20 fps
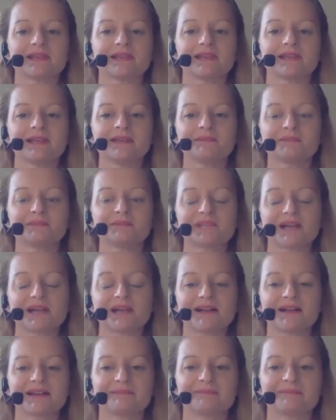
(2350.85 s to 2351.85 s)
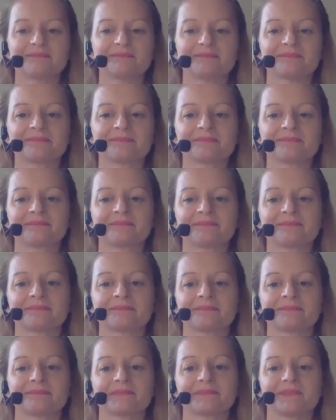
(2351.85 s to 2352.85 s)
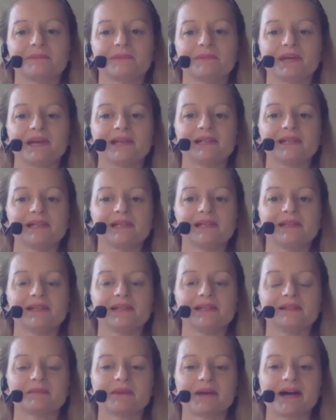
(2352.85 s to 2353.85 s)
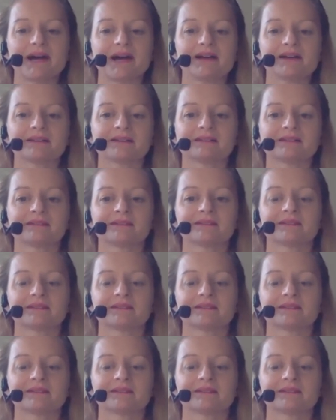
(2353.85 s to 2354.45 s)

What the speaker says: at the same time, the belly and the back.